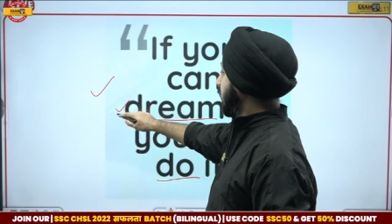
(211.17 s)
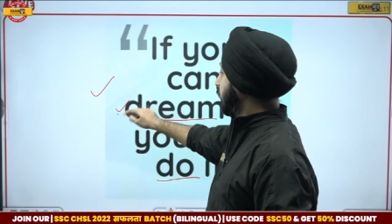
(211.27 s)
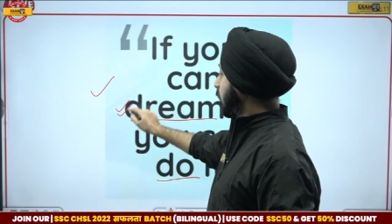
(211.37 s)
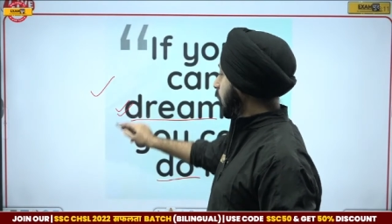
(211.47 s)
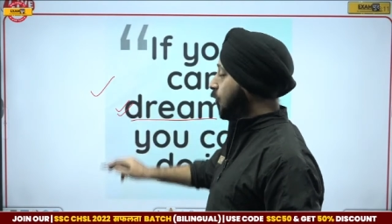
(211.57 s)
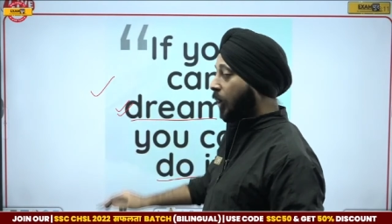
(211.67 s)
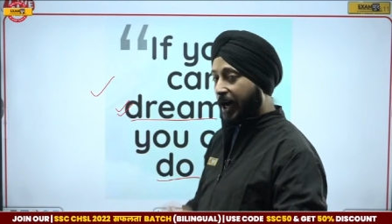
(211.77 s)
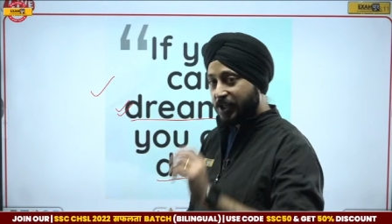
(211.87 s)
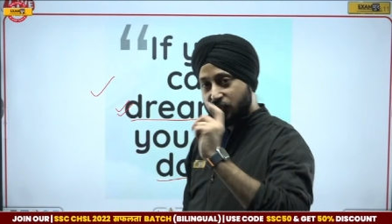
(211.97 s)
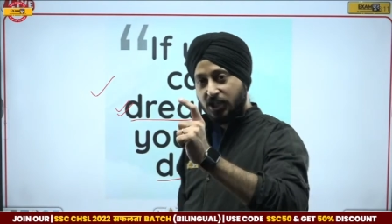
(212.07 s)
if you want to
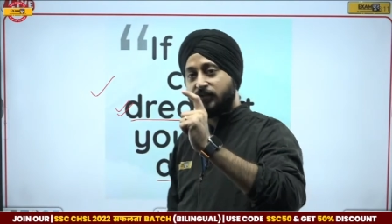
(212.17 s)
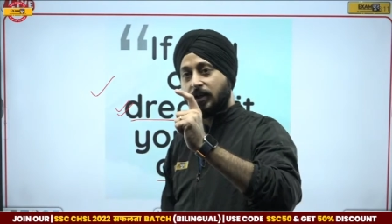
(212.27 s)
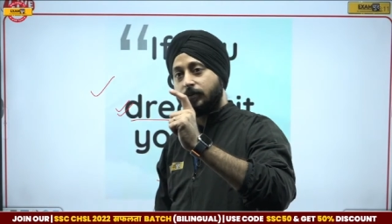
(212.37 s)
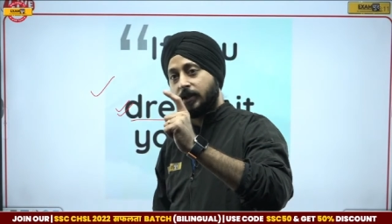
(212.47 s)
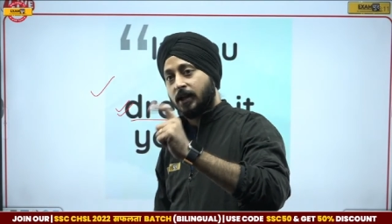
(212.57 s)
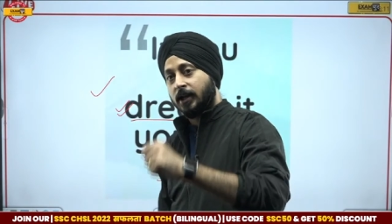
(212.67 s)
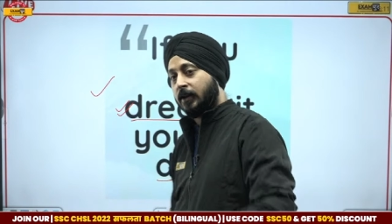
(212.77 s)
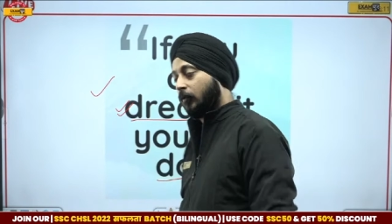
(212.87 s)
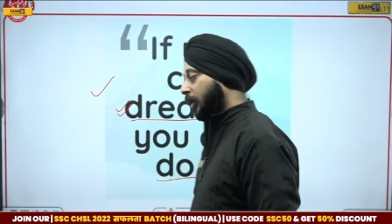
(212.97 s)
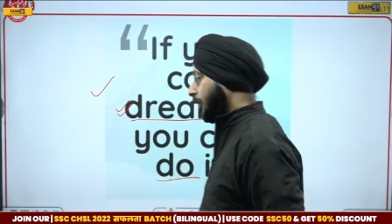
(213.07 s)
achieve something in
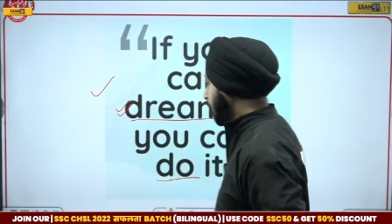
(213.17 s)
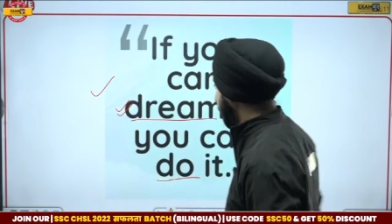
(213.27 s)
life, okay?